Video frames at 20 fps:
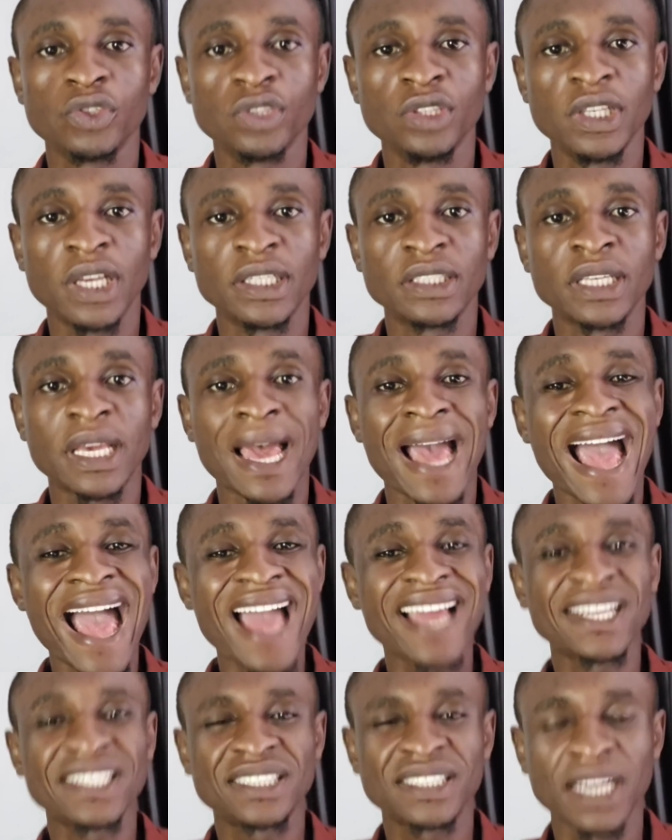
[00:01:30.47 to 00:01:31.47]
there is a
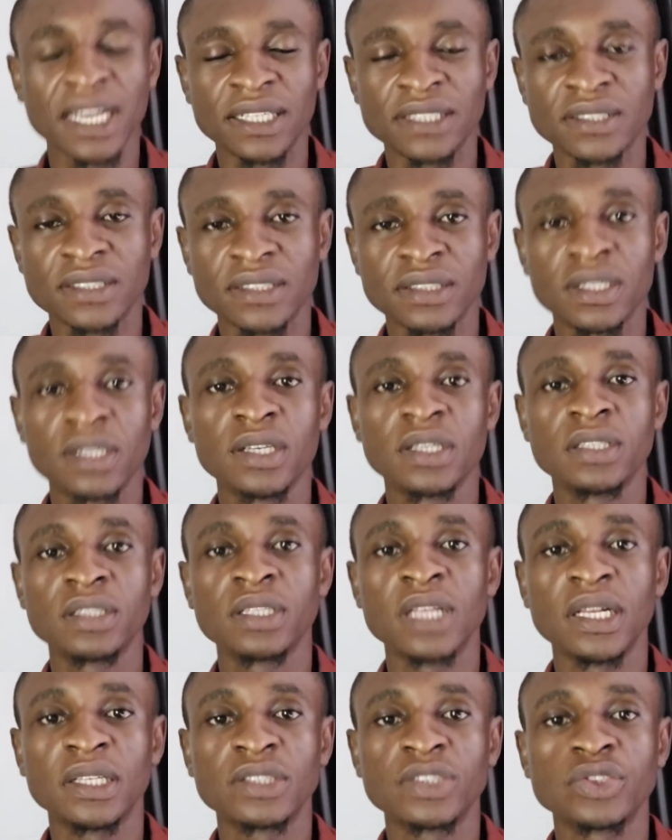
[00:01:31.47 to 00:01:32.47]
high chance
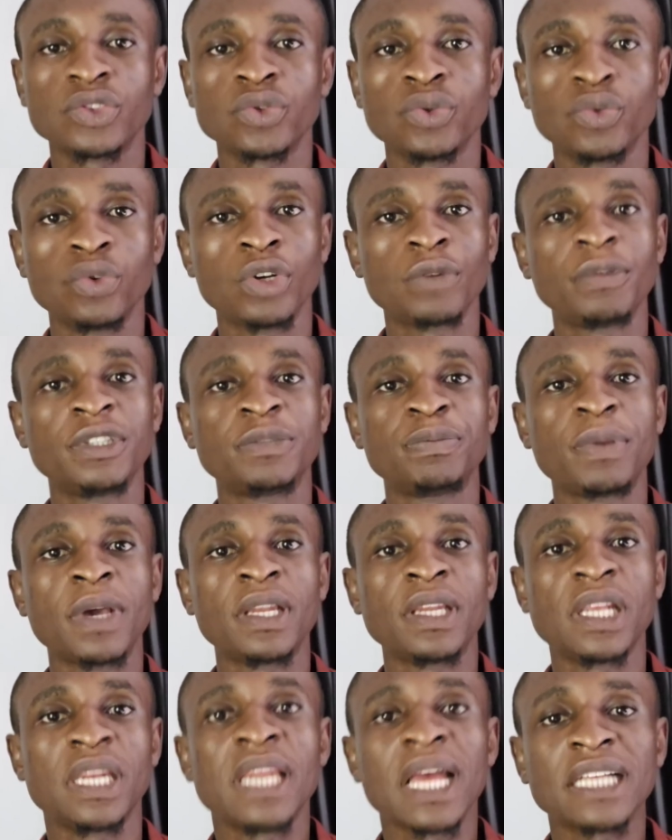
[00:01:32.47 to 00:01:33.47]
that you will not be
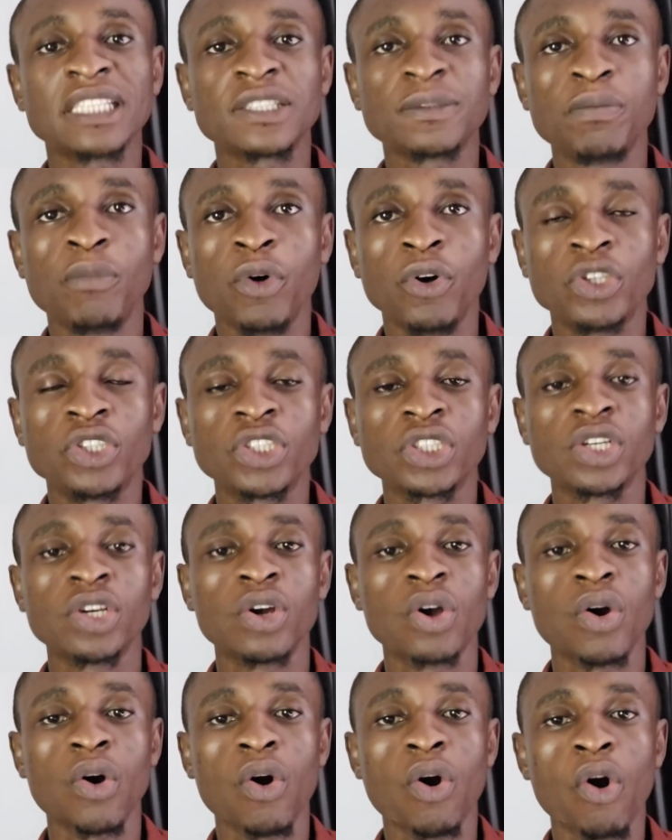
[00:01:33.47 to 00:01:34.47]
spending that much
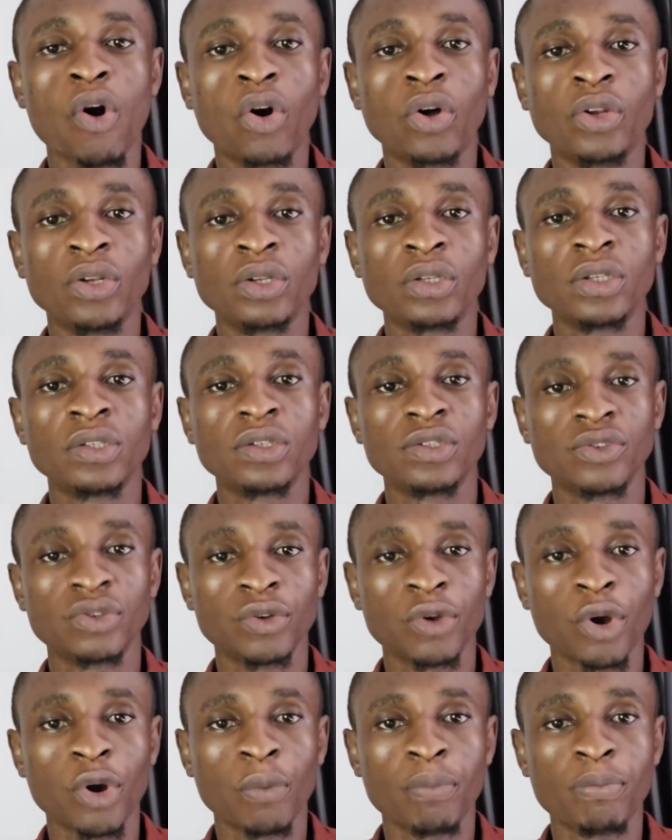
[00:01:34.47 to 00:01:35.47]
on
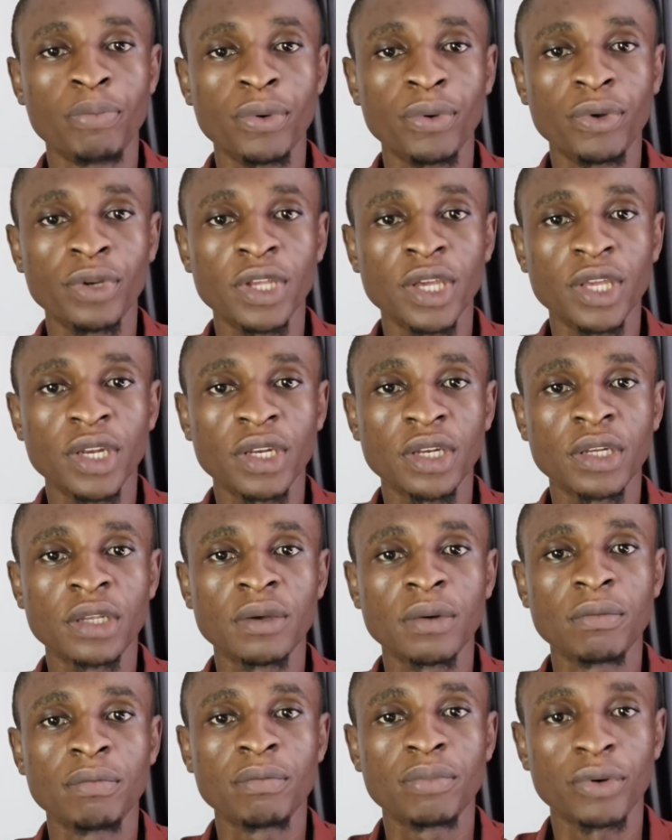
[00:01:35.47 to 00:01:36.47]
your building
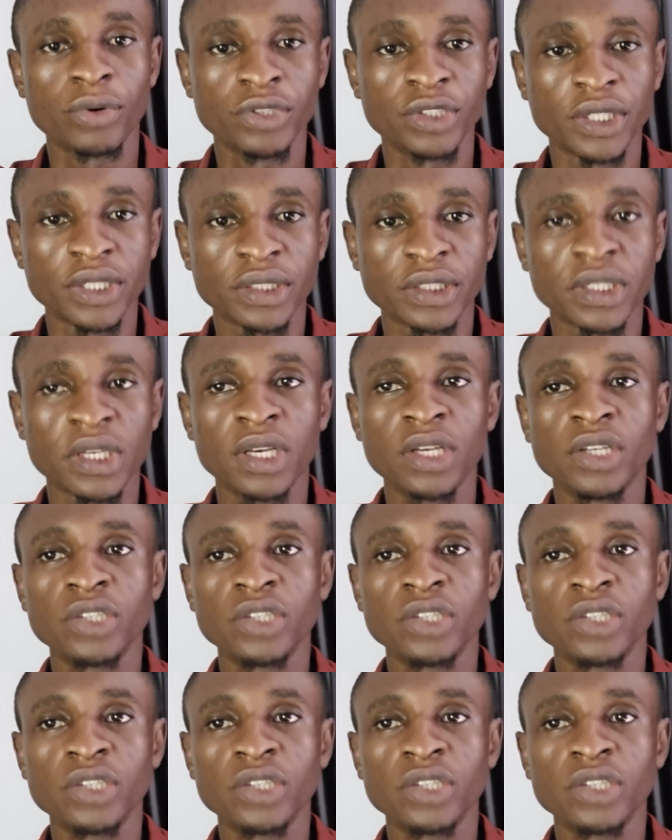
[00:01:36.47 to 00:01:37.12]
project.